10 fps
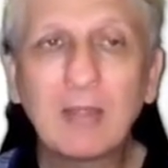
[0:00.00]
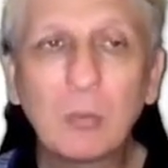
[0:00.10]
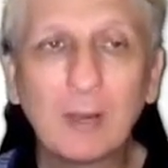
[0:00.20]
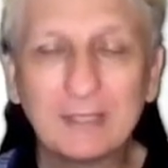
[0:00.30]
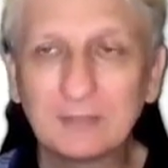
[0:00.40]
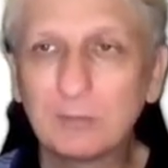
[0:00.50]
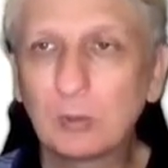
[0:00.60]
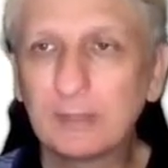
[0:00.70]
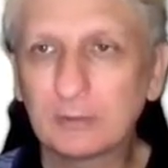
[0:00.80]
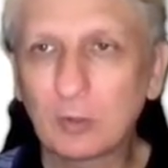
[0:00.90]
But there are
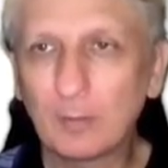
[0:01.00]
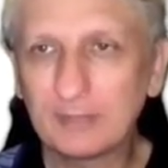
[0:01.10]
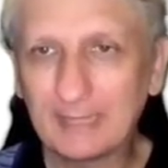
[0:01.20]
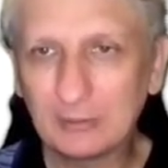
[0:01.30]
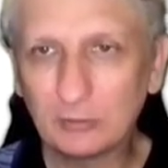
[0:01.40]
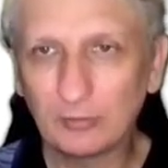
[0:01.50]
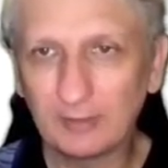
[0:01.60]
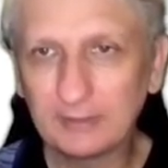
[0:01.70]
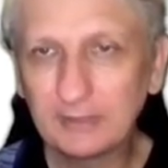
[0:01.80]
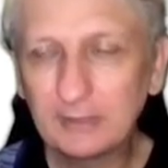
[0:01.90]
other ways of looking at
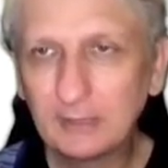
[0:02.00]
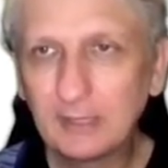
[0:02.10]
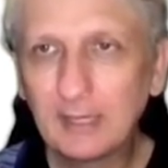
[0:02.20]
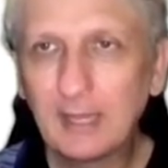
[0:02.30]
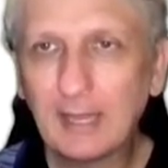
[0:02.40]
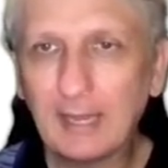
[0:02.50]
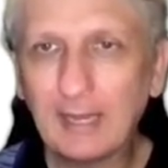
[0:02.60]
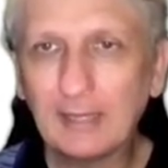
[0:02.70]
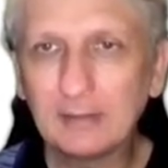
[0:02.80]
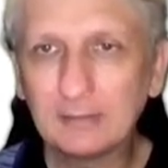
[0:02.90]
computational thinking
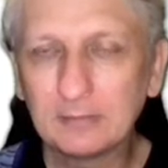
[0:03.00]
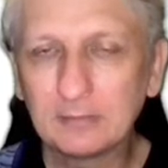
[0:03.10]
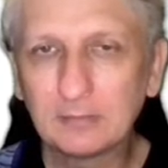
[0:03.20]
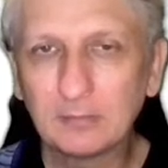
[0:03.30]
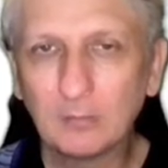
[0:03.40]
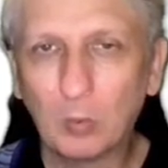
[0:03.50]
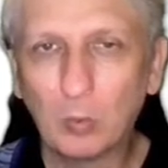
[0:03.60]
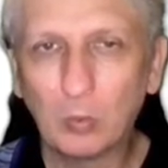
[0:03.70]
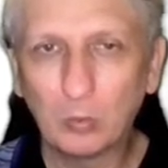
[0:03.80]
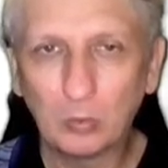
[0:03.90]

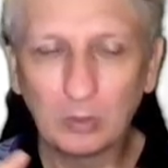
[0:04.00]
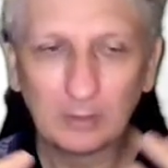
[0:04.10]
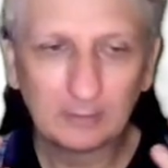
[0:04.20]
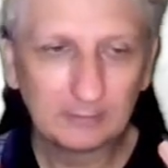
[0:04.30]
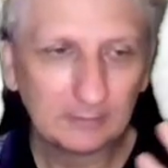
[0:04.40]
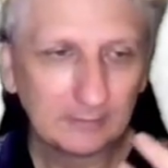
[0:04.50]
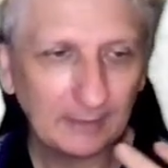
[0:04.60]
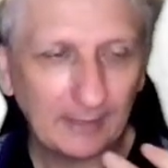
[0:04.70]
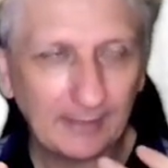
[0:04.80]
and more